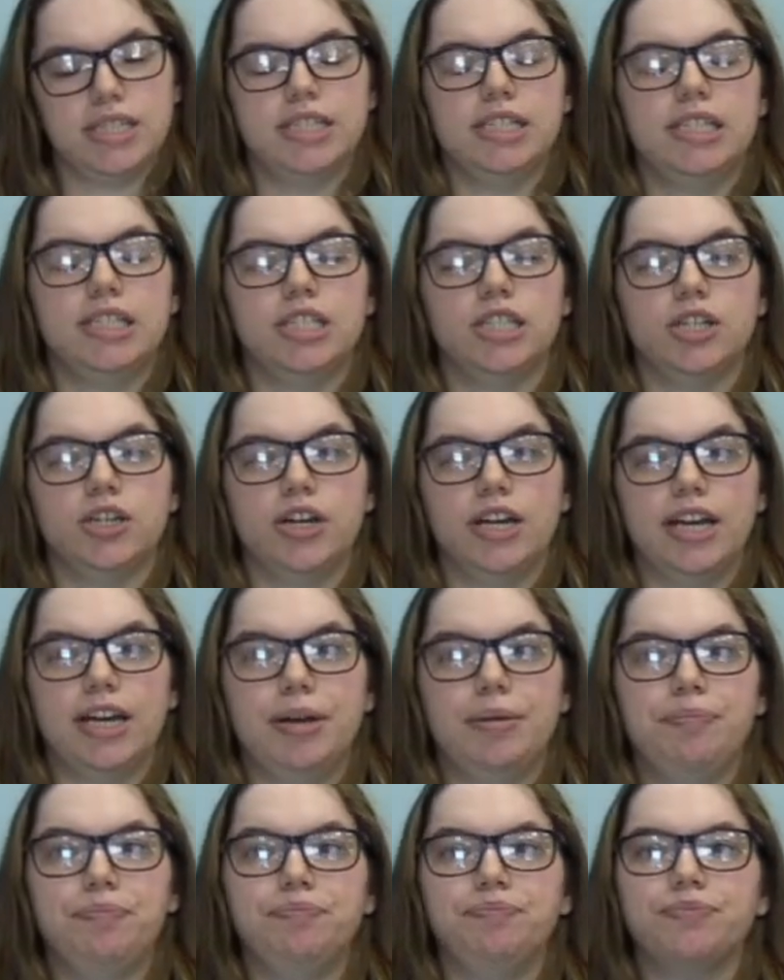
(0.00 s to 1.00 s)

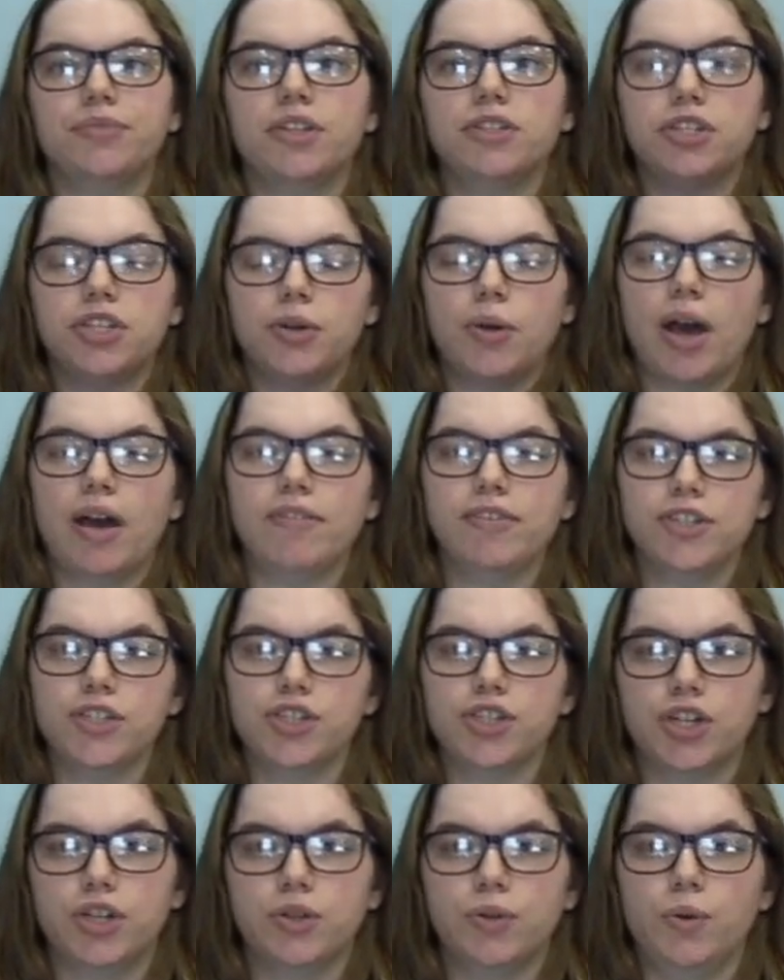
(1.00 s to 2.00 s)
Instagram. So you have your
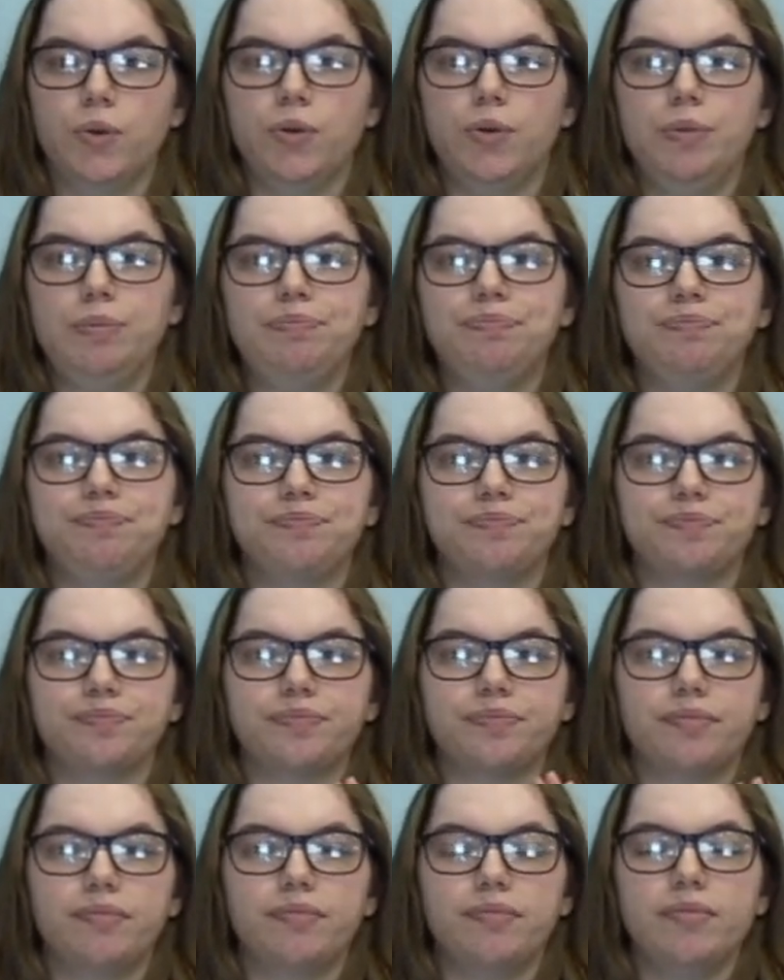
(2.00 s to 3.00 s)
journal
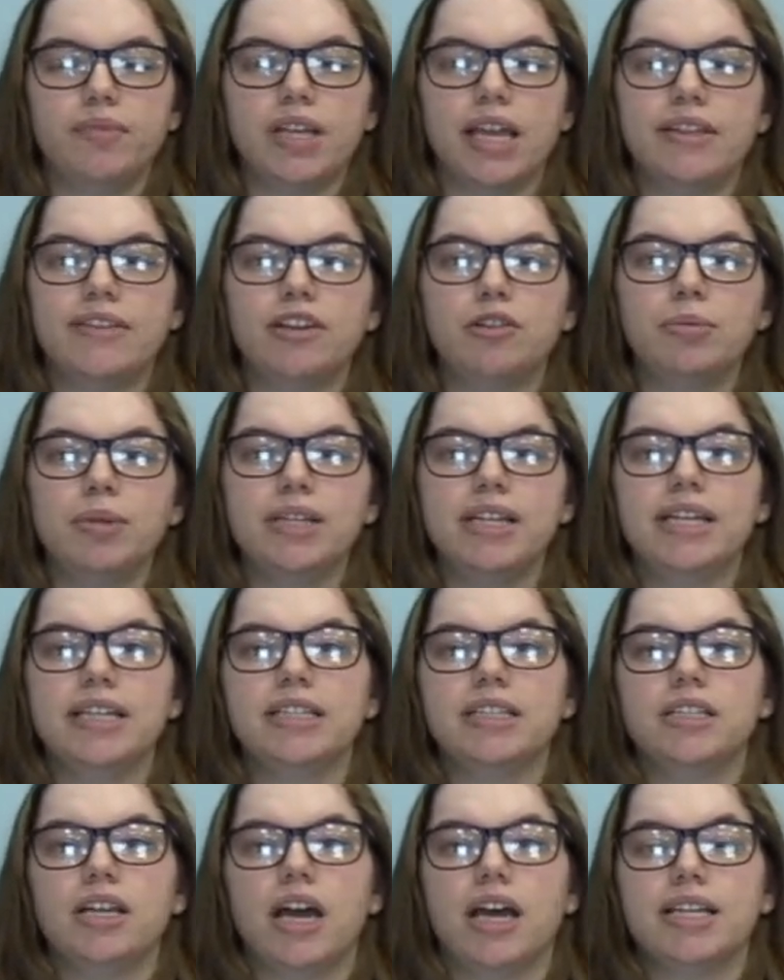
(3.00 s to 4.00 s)
and there'll be like
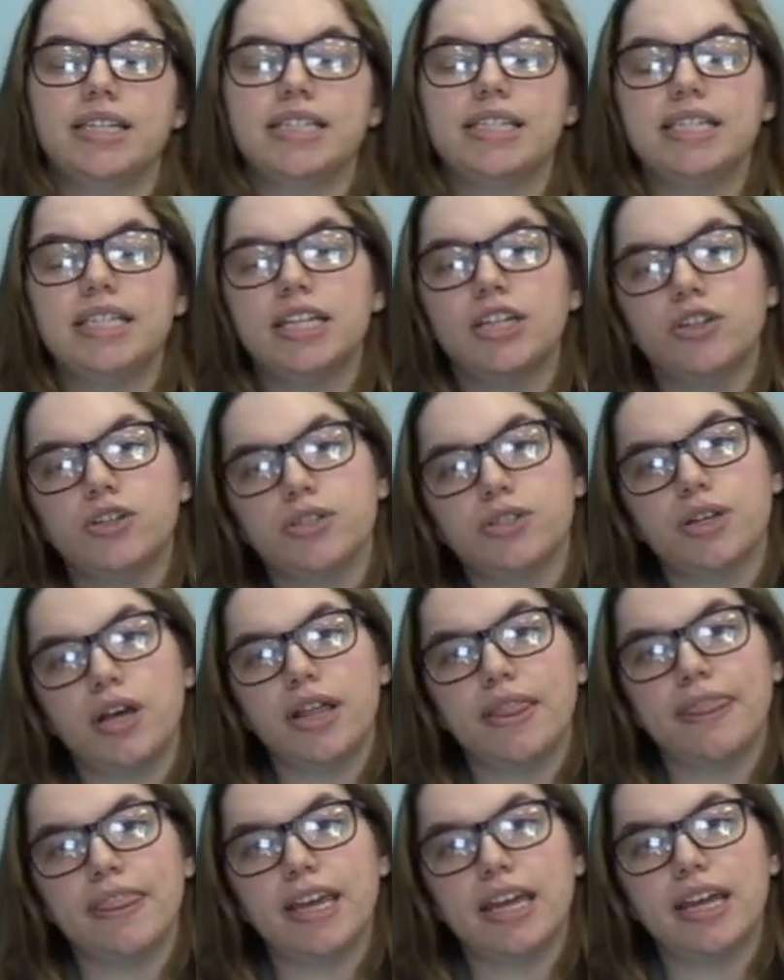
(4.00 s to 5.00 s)
stickers
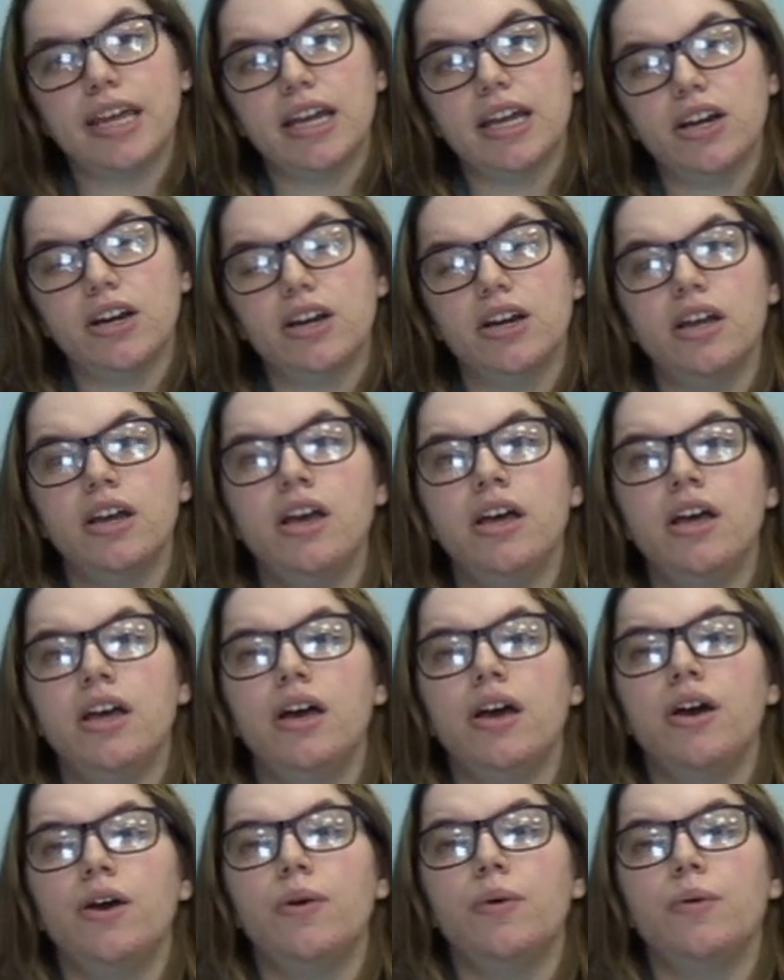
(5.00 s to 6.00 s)
on there,
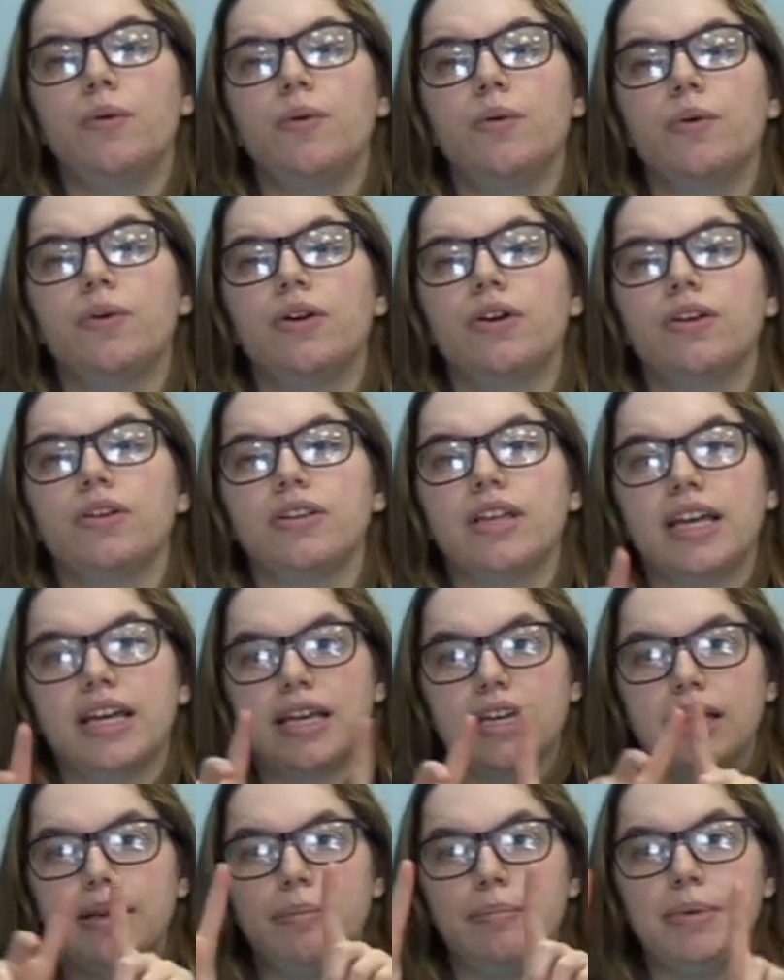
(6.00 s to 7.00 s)
or like
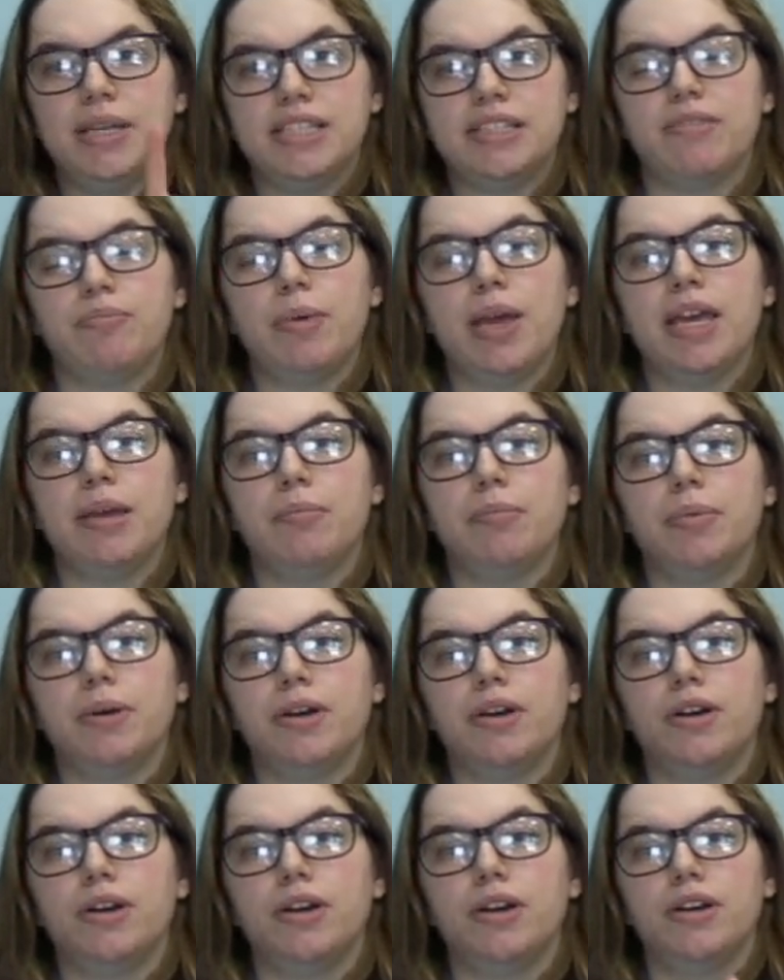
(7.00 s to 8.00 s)
a piece of
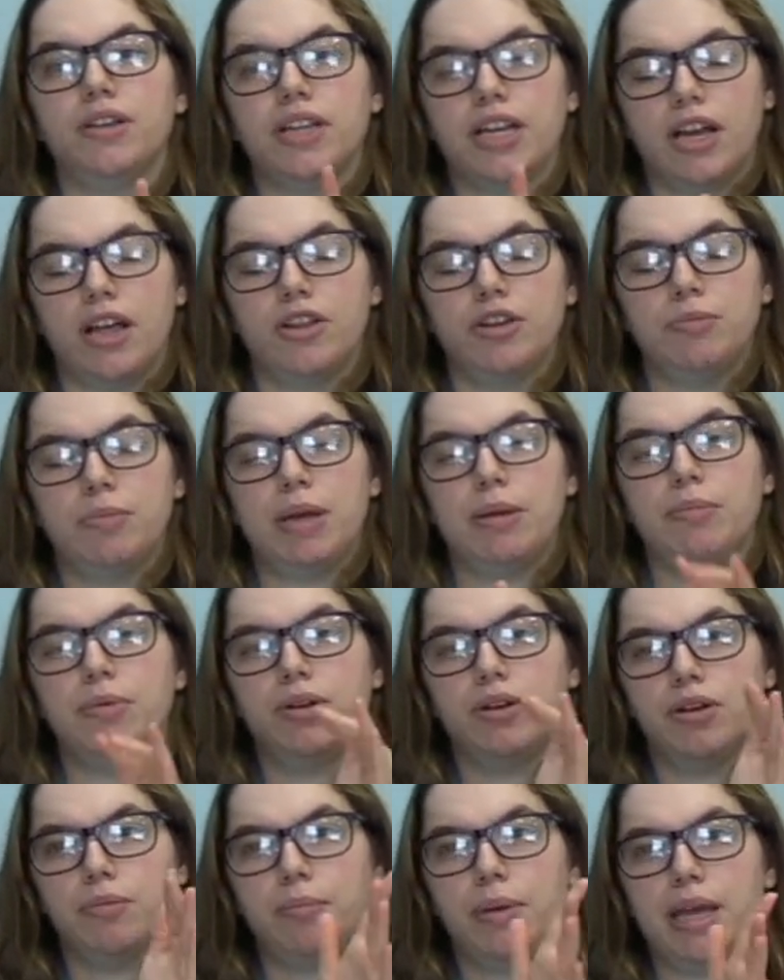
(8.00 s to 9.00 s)
paper, like colored
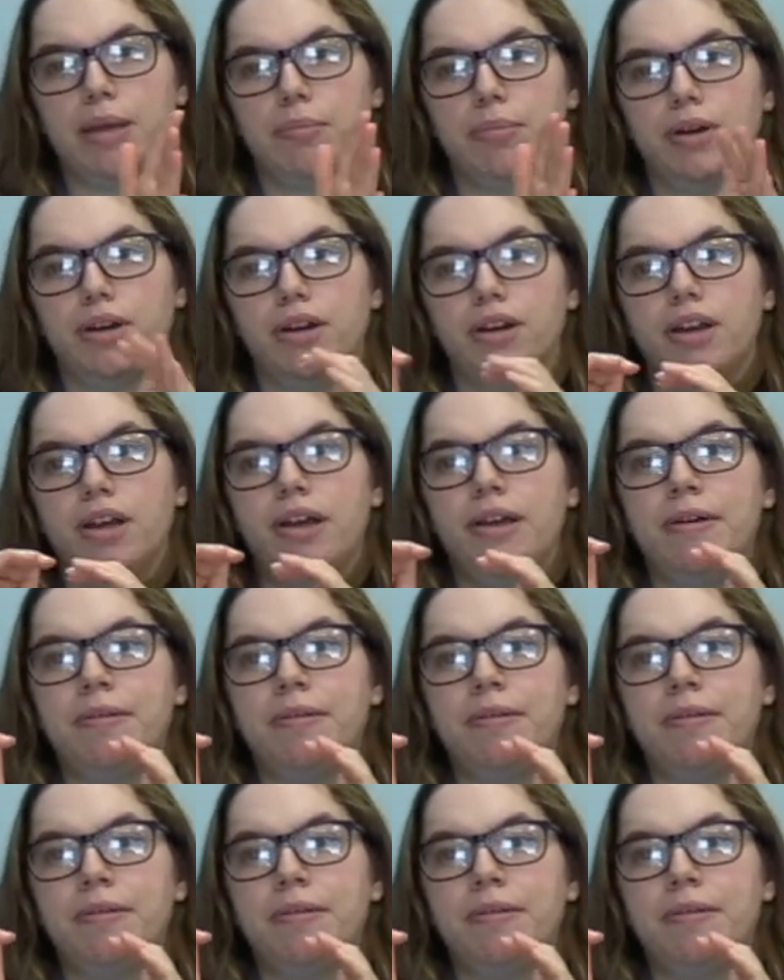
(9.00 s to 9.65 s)
paper,